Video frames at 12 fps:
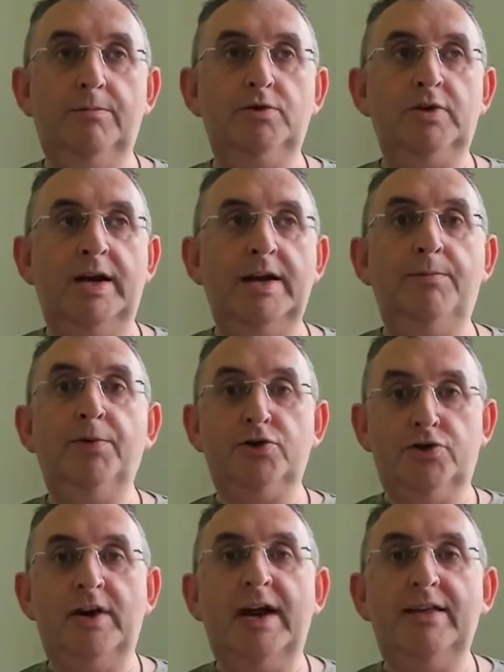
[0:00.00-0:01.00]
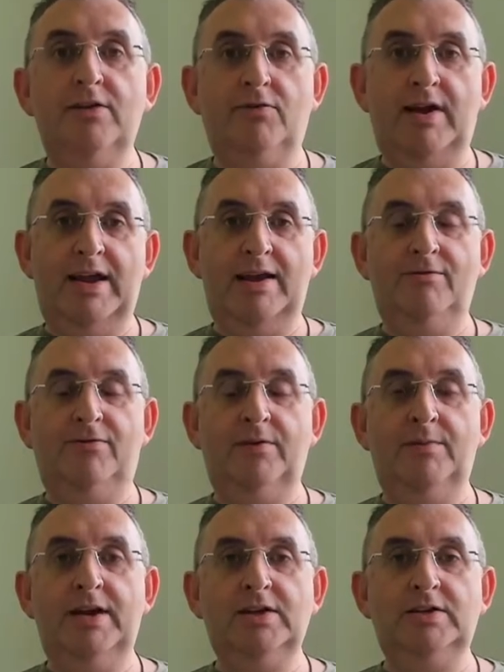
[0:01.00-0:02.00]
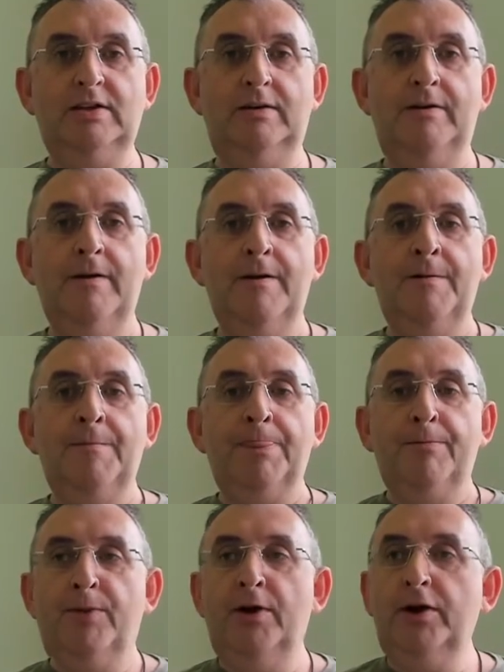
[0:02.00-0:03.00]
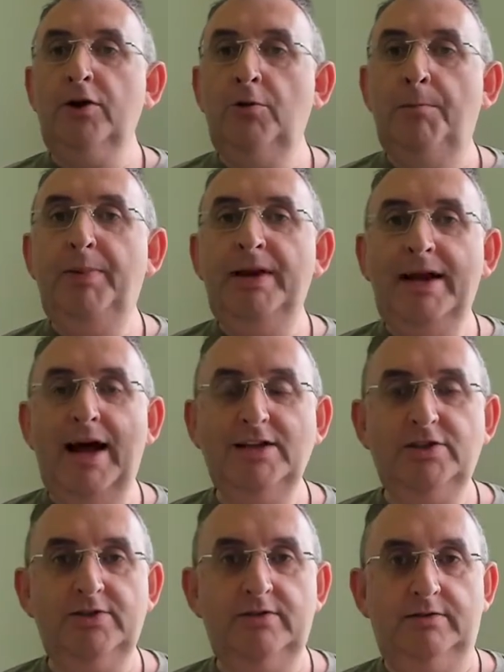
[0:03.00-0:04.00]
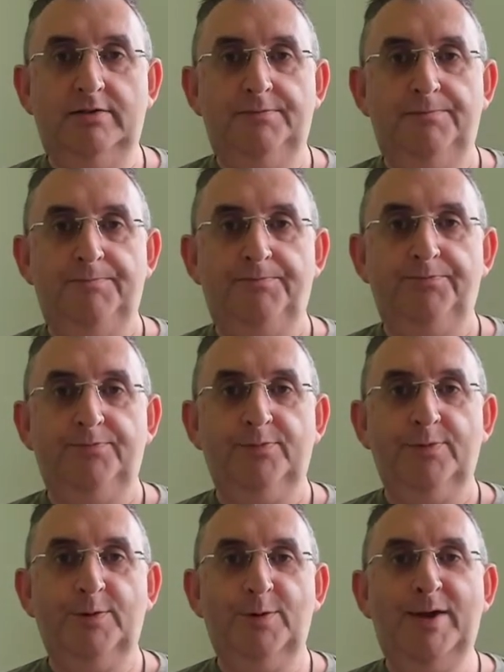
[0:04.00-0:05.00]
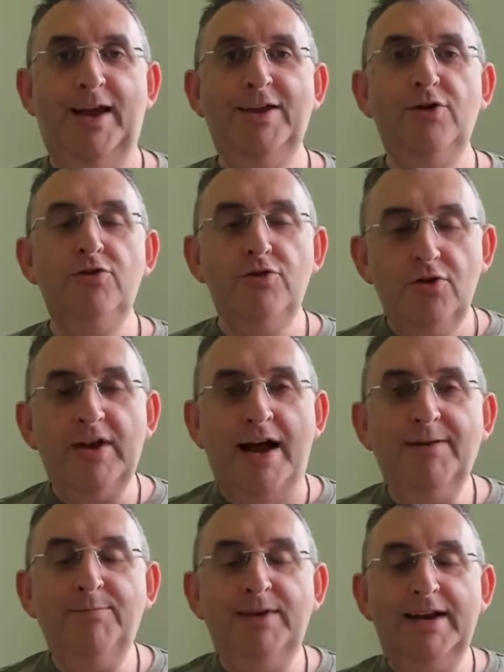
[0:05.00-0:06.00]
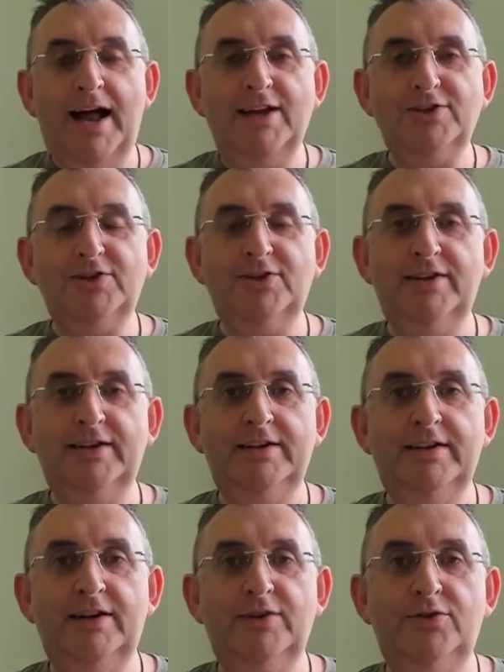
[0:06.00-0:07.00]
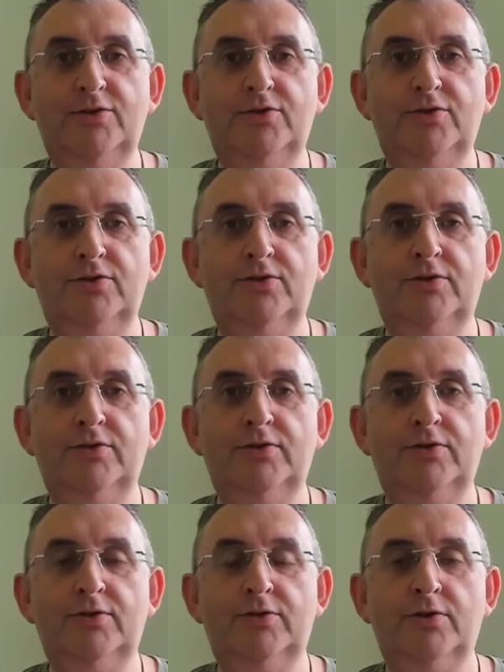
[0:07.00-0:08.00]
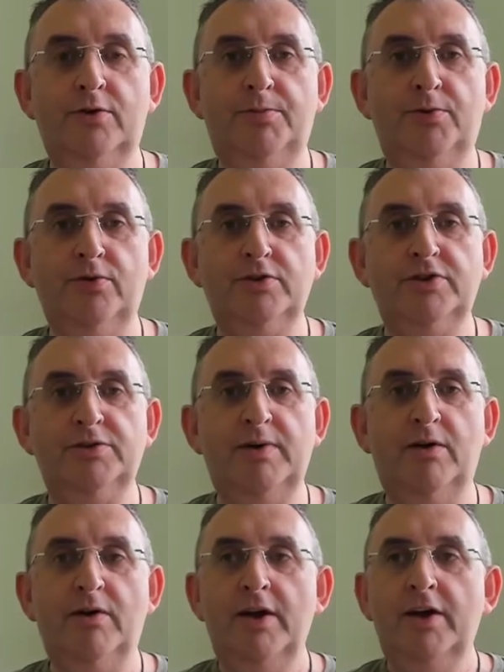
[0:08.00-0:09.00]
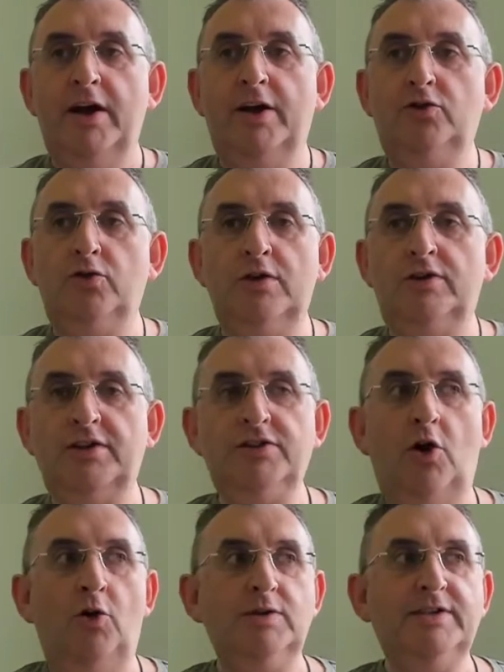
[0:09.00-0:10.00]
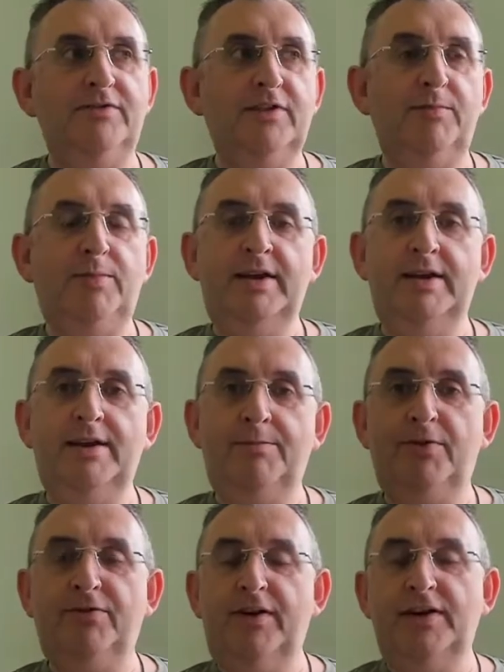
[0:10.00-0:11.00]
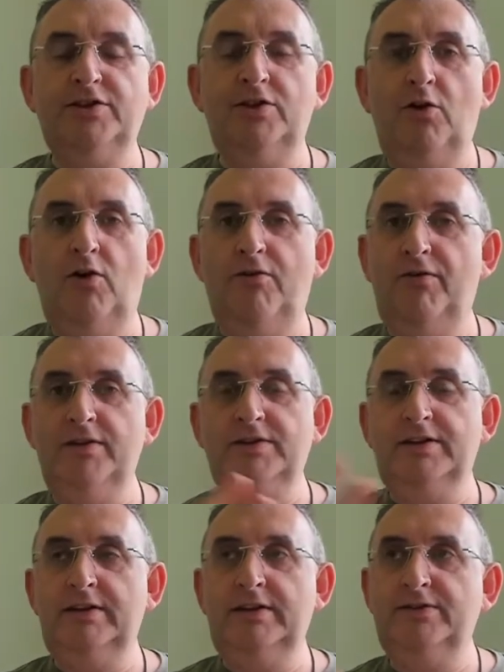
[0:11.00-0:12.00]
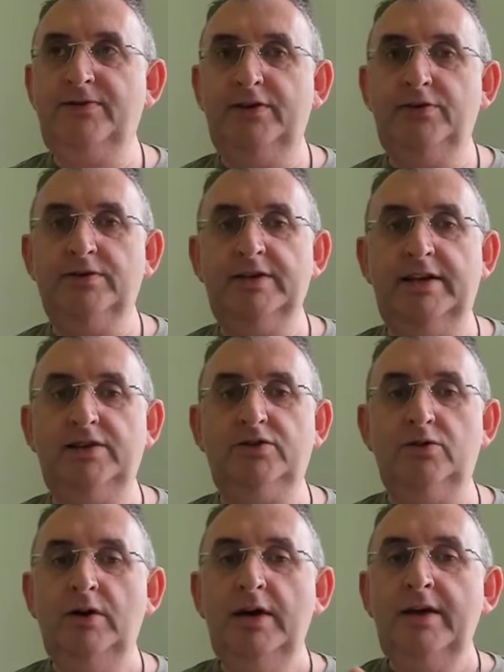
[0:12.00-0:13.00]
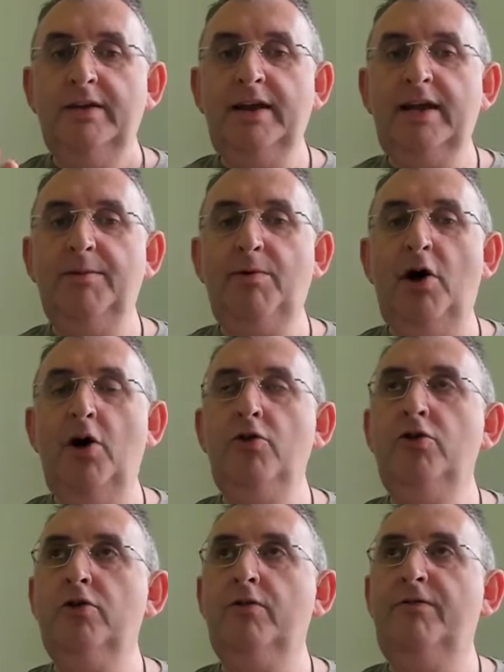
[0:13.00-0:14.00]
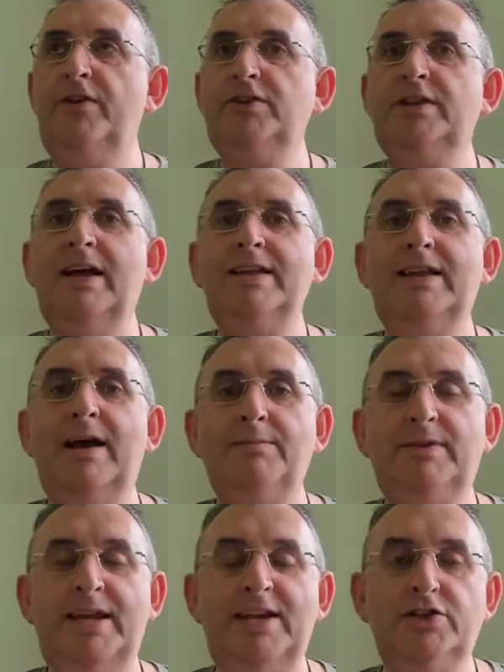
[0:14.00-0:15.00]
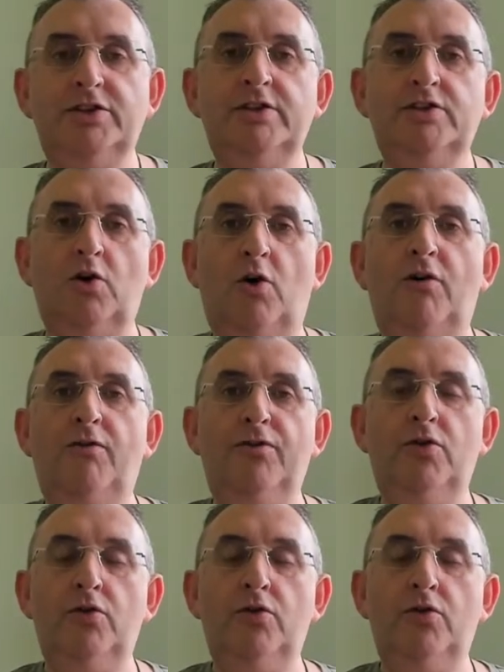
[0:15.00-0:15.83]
trying to portray the right information. But, be natural. Okay, you can be natural in your approach as well. It doesn't always have to be in a professional office in these videos things. So think about how your visual adaptations of